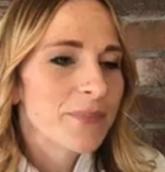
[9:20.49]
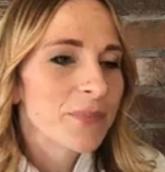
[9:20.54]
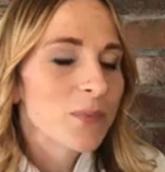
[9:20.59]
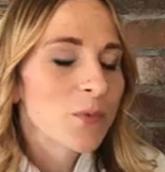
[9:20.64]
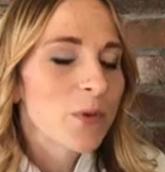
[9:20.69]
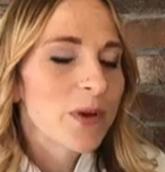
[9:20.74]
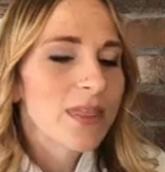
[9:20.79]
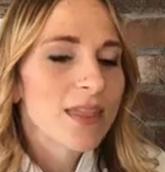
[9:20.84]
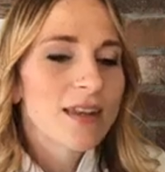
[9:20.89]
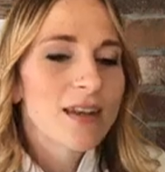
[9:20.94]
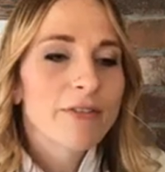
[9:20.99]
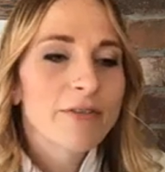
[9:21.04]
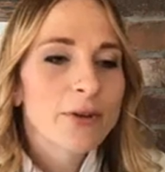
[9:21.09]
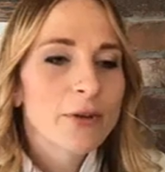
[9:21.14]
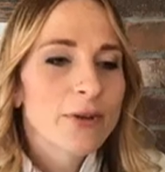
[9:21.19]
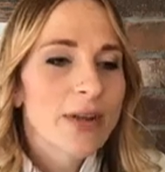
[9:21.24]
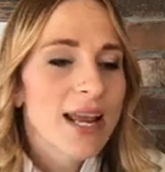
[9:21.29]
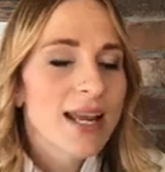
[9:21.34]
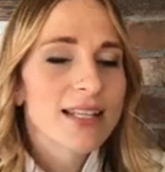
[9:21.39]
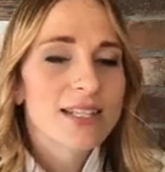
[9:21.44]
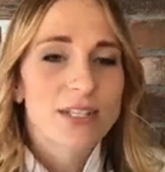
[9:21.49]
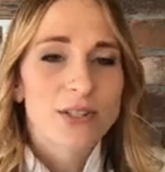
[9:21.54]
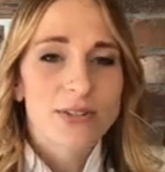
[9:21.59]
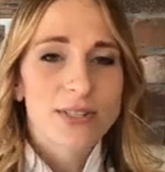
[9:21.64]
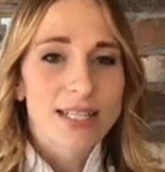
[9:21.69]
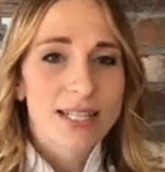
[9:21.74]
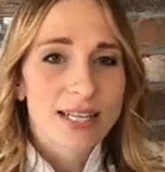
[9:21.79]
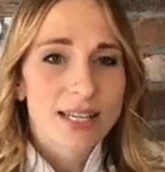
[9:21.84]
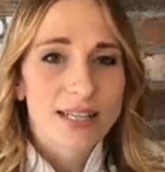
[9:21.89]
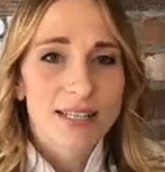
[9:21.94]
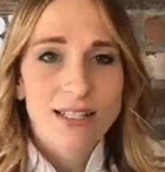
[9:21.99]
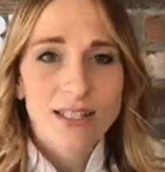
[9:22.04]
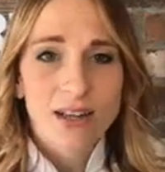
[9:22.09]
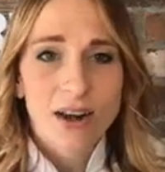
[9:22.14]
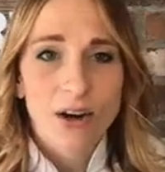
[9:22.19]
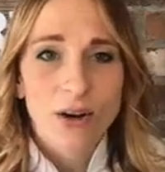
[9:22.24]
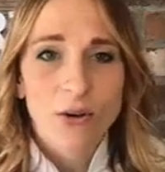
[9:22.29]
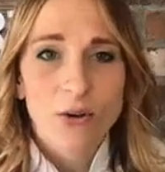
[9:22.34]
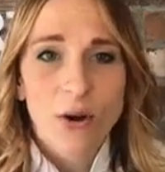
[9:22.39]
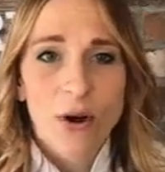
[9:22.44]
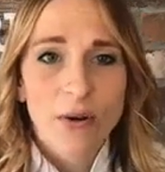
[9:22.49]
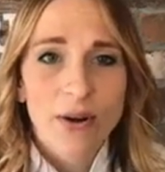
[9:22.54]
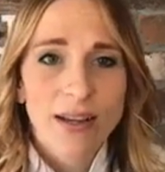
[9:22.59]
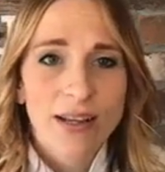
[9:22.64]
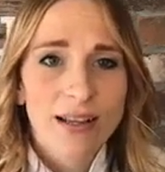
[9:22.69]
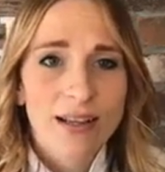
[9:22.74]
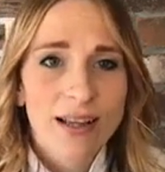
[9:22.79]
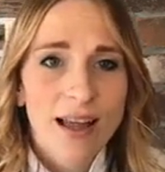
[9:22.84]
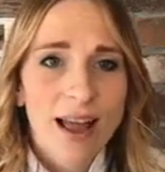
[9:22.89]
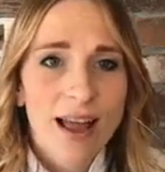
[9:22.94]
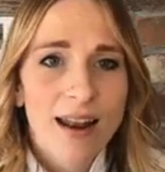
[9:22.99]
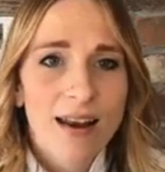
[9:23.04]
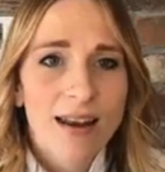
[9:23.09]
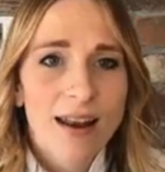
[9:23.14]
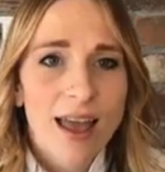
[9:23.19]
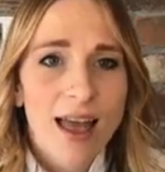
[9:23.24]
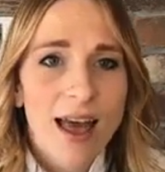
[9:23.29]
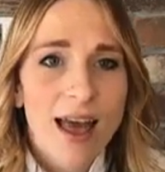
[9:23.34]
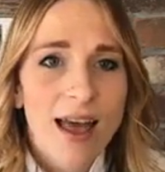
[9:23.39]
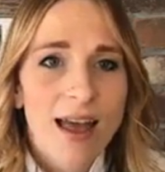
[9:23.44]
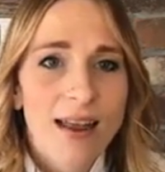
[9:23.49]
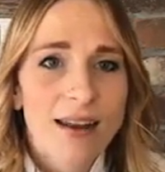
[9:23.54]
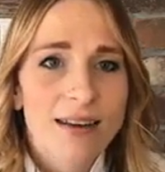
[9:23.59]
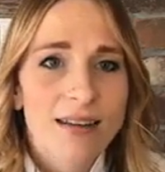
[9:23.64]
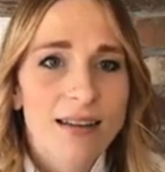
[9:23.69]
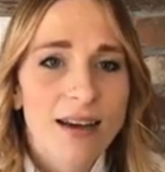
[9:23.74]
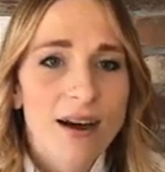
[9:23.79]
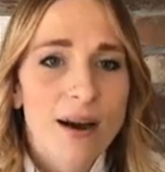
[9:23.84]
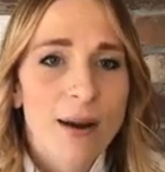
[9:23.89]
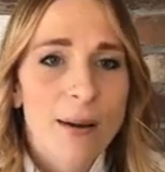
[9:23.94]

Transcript: Within a few days, you see it start growing again, and